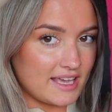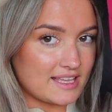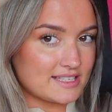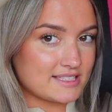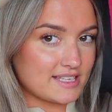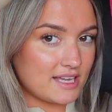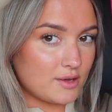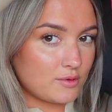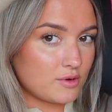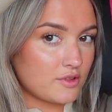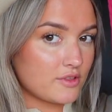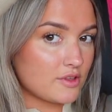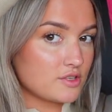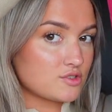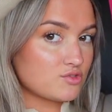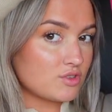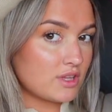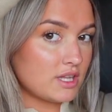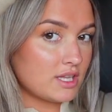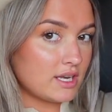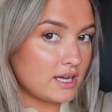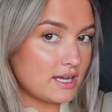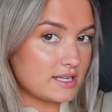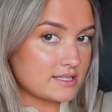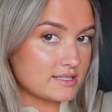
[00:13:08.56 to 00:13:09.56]
It's like one of those
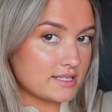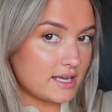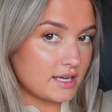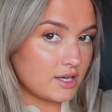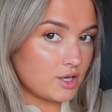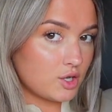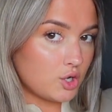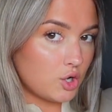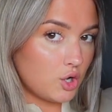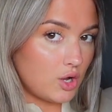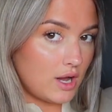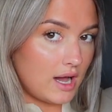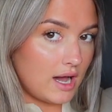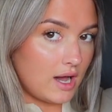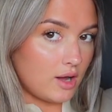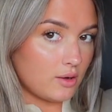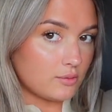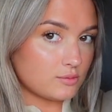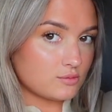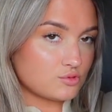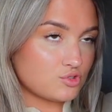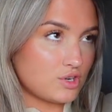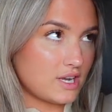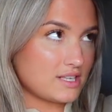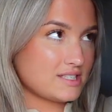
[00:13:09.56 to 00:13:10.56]
really nice like cut
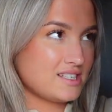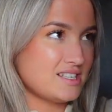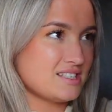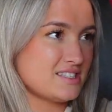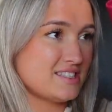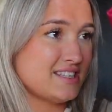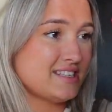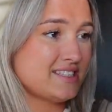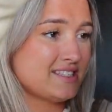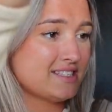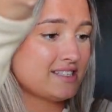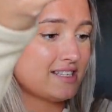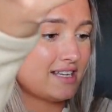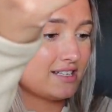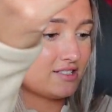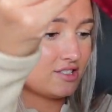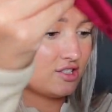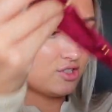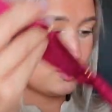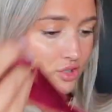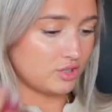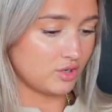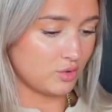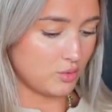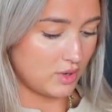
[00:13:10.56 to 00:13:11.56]
out dresses. This is actually
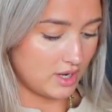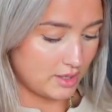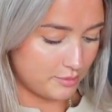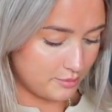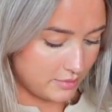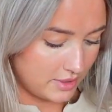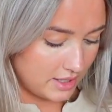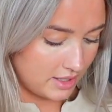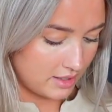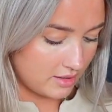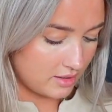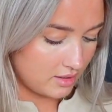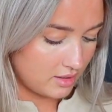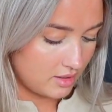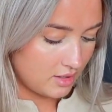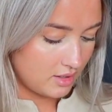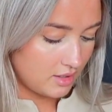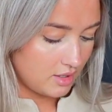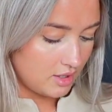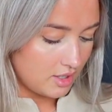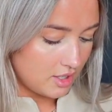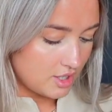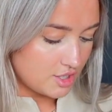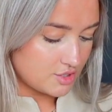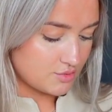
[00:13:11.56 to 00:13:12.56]
looking quite big.
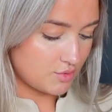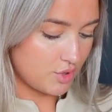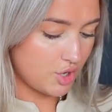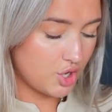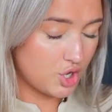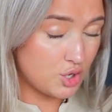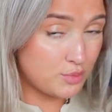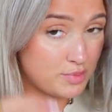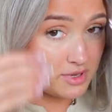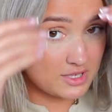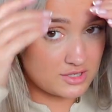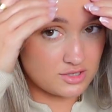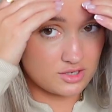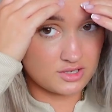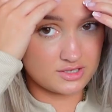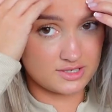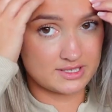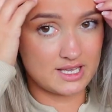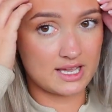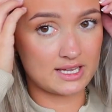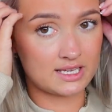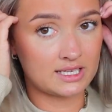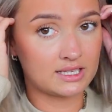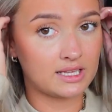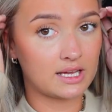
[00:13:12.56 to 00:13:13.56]
So I hope it's not
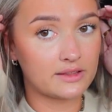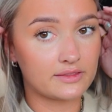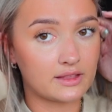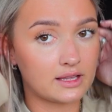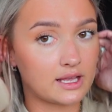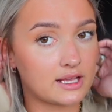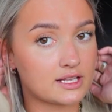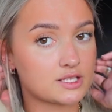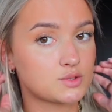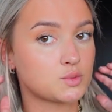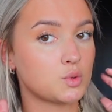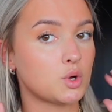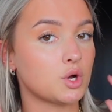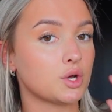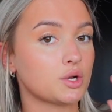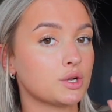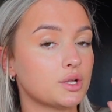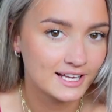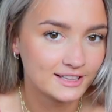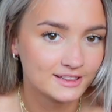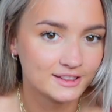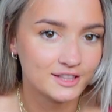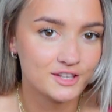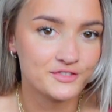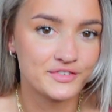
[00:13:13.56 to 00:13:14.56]
saggy like the last one. I
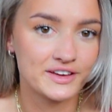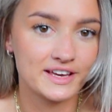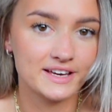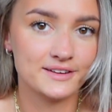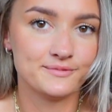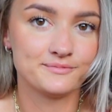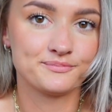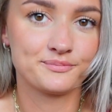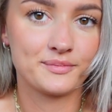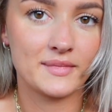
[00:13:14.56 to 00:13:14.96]
love it.